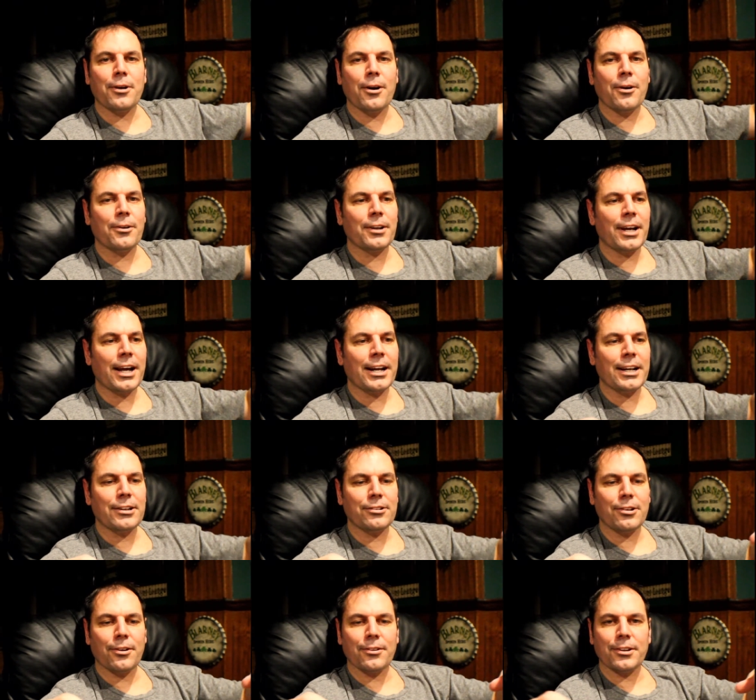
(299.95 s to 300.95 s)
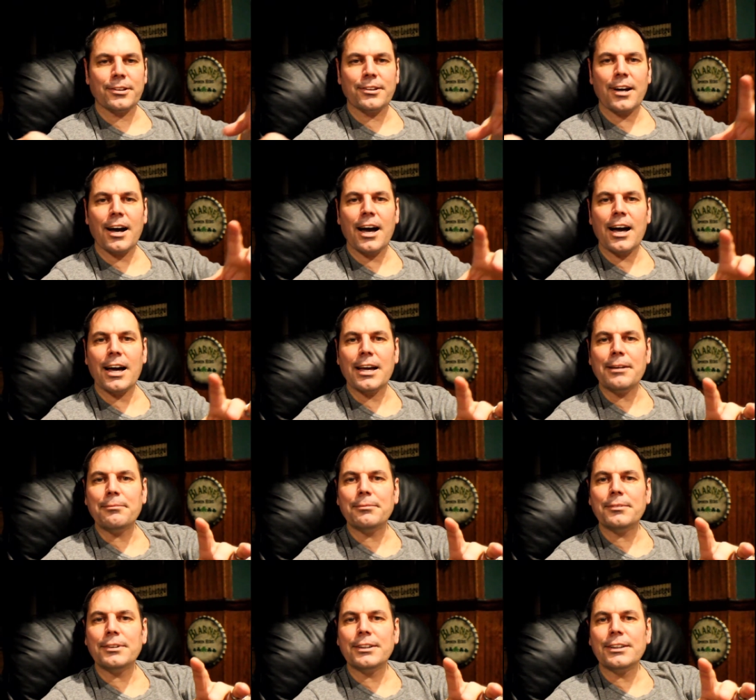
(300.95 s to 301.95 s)
road and they show the
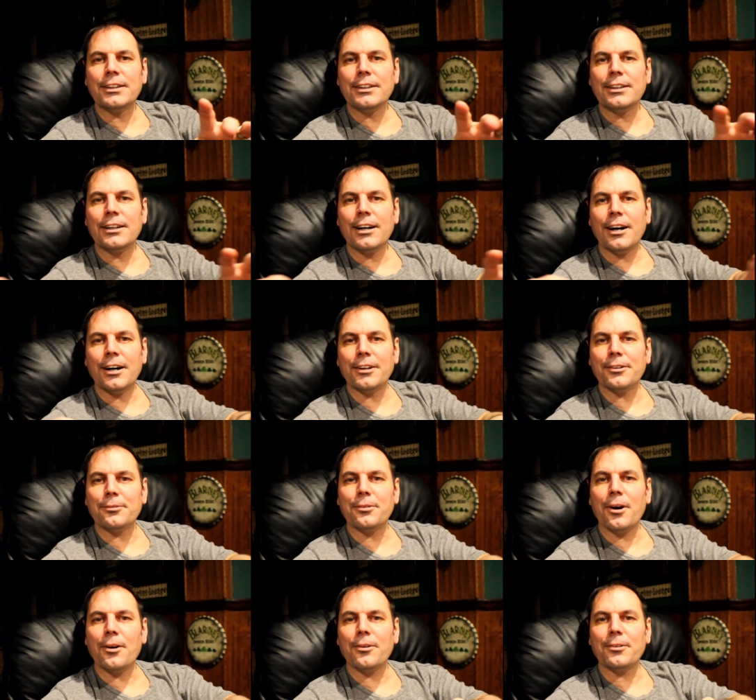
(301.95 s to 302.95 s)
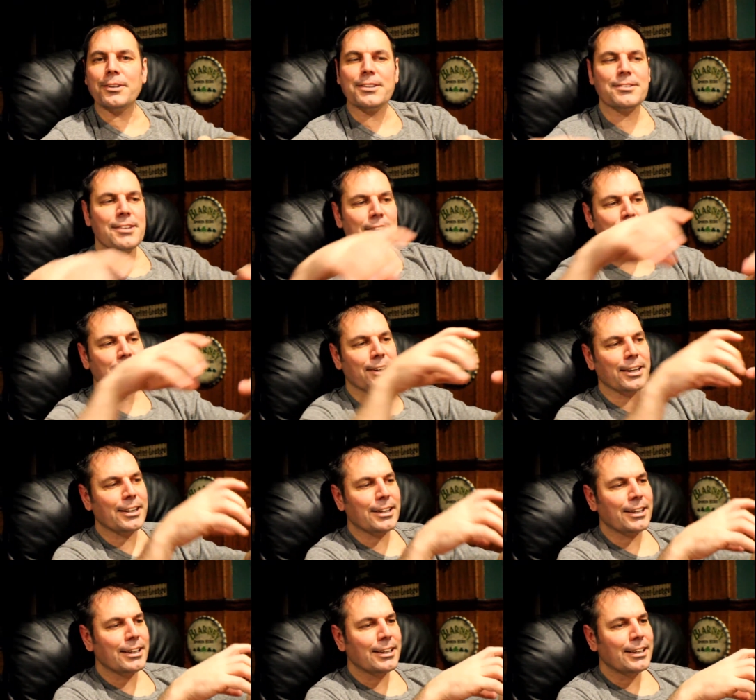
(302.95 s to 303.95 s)
time on the road instead of like